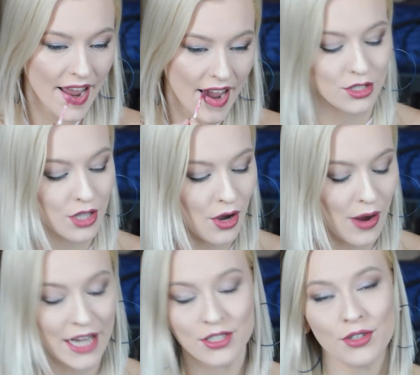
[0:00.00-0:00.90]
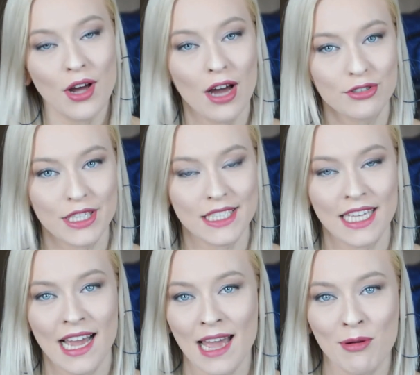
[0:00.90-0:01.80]
So I don't know how
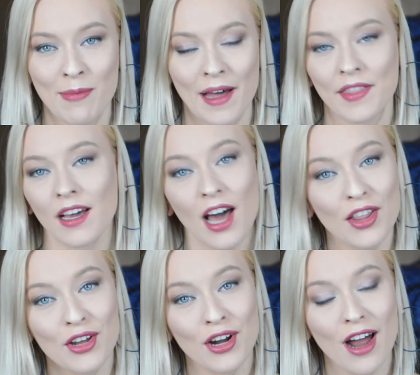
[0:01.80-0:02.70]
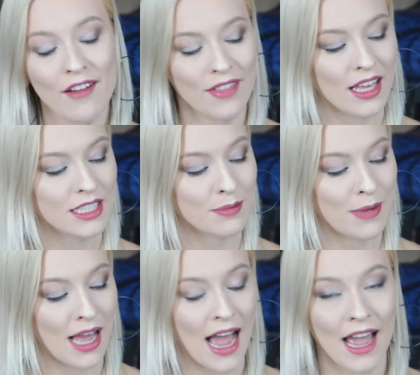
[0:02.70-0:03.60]
crazy I am about the color of this,
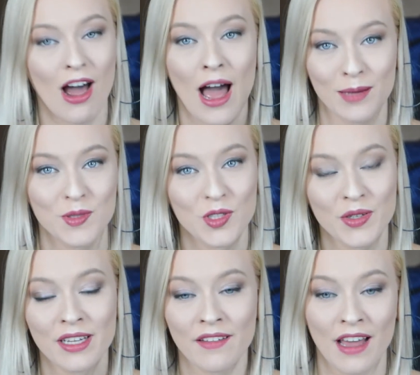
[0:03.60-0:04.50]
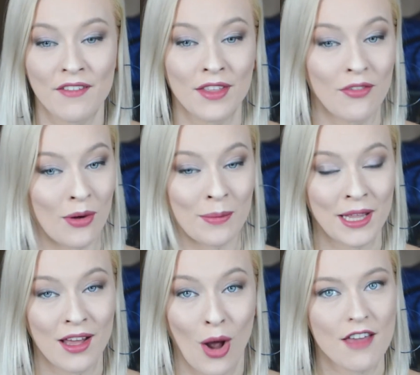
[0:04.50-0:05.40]
but I absolutely love the
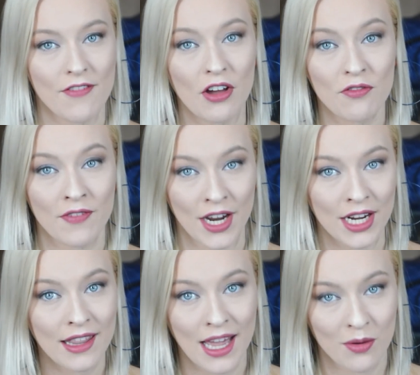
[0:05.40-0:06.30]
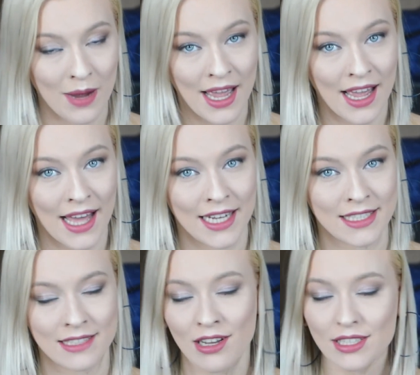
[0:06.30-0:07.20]
formula. It felt very lightweight and
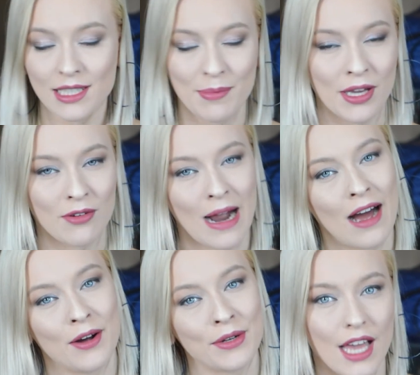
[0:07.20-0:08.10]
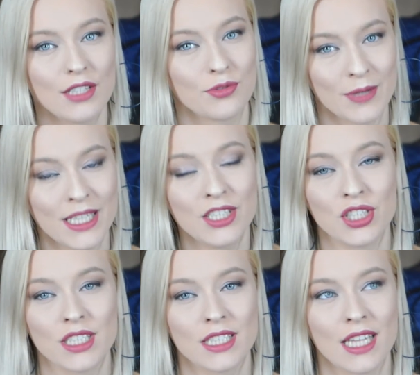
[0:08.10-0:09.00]
it's not slipping around. It's really
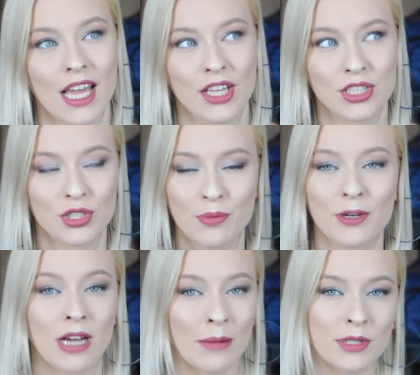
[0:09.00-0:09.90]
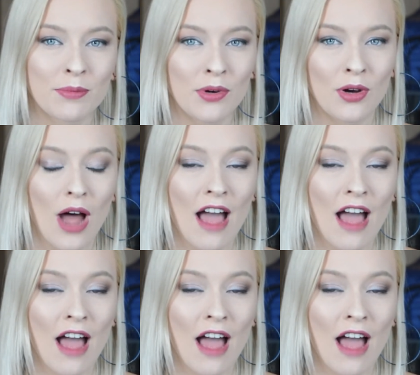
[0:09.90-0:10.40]
just like super comfortable.